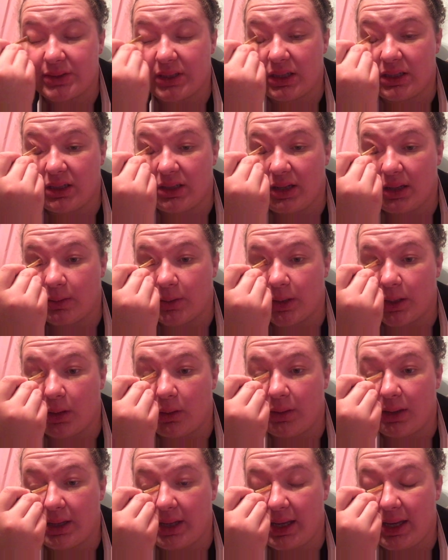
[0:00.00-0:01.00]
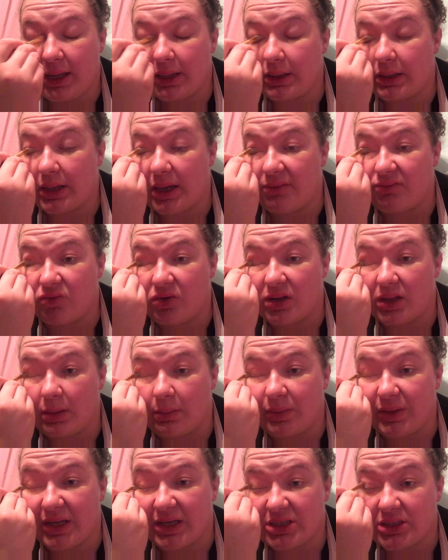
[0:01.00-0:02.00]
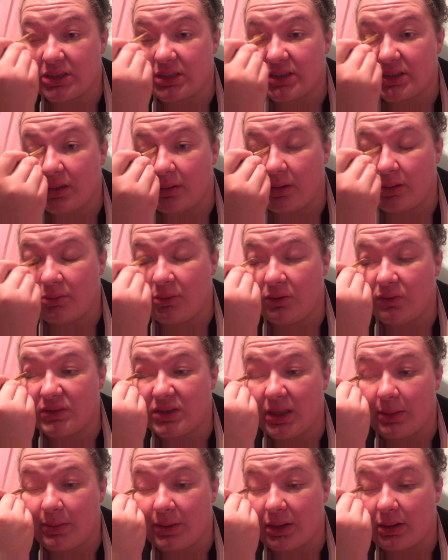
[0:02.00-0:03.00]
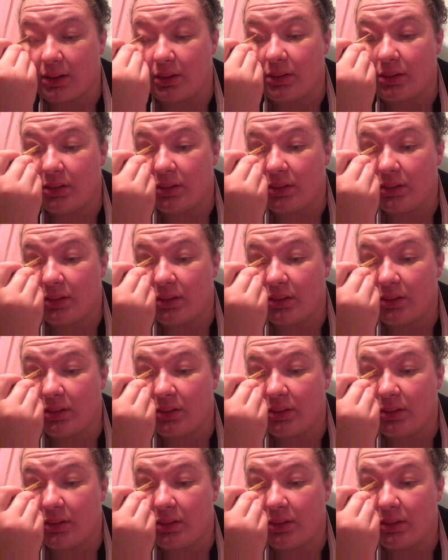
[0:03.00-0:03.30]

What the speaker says: I didn't even know I had an ivory complexion until we moved up here.